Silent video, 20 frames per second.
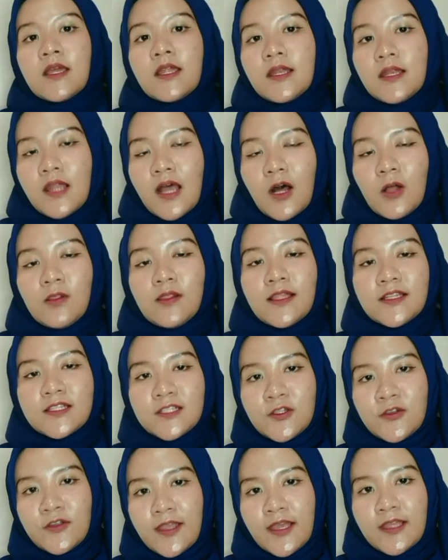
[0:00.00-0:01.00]
Now let's
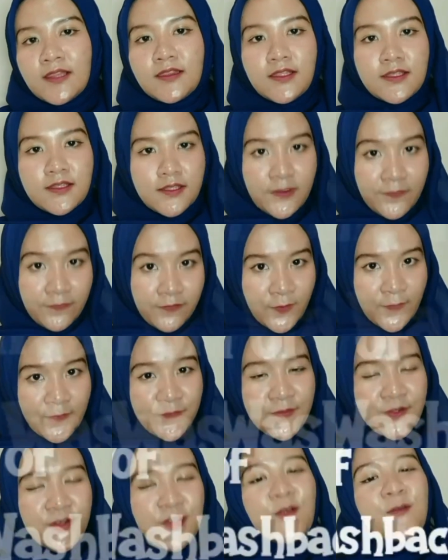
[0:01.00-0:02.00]
look at the
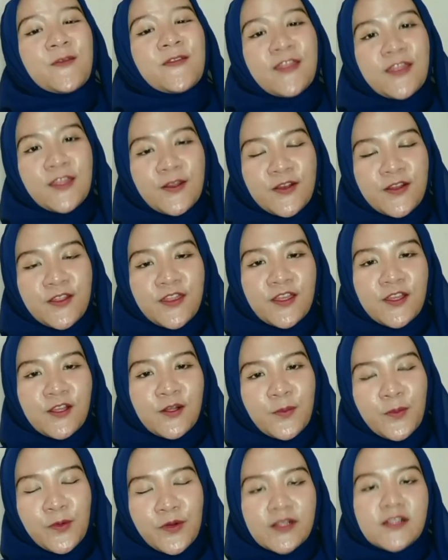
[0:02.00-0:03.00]
development of theoretical
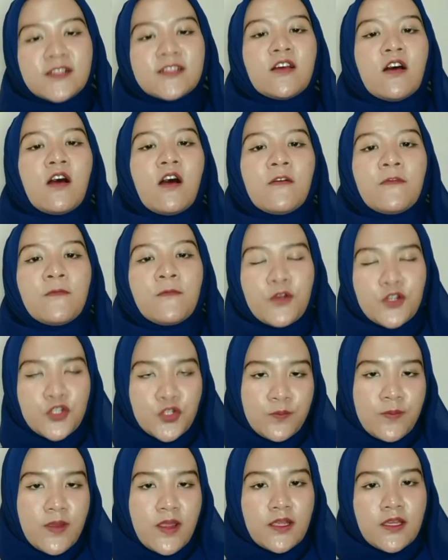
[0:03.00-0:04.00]
models of
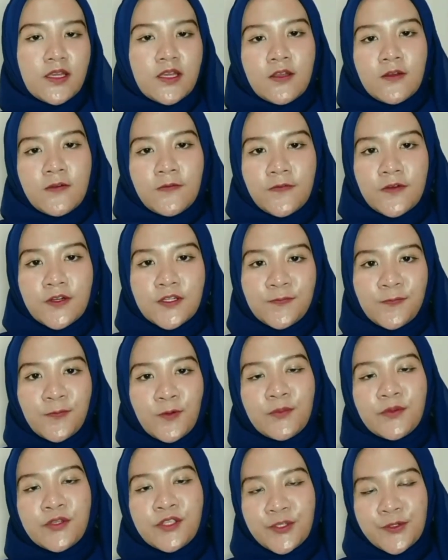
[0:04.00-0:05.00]
washback. First,
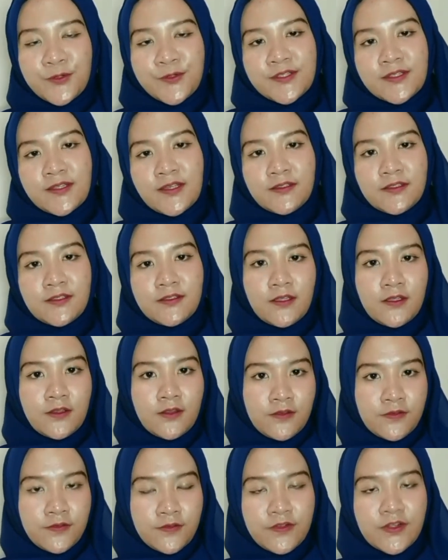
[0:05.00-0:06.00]
from Hughes
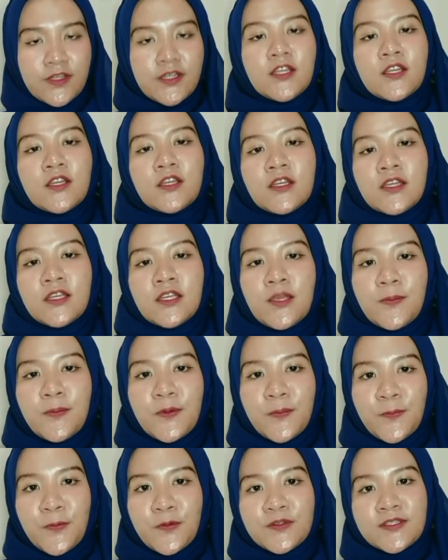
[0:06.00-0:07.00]
1993, he
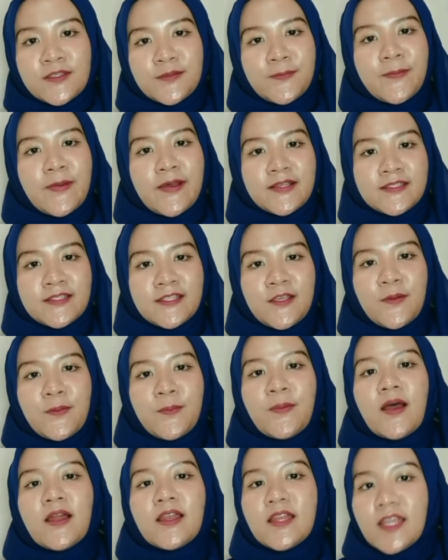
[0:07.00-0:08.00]
proposed a basic
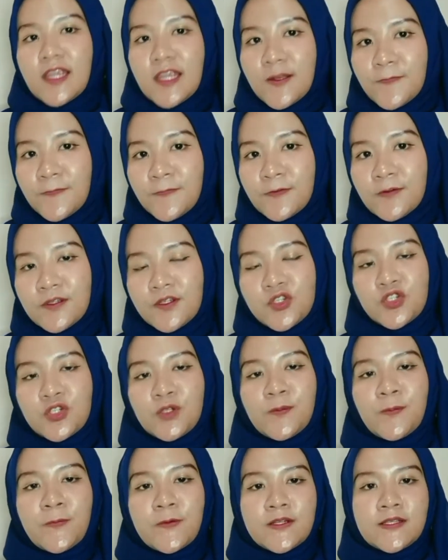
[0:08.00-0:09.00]
but
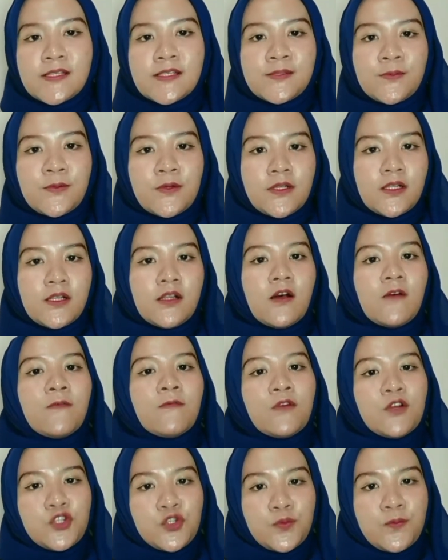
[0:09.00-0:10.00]
influential process model of
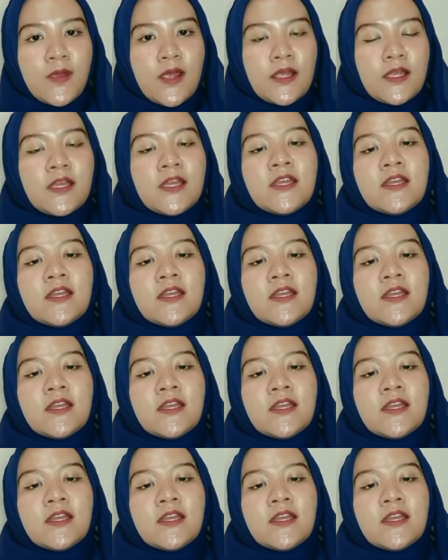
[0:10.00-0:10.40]
washback.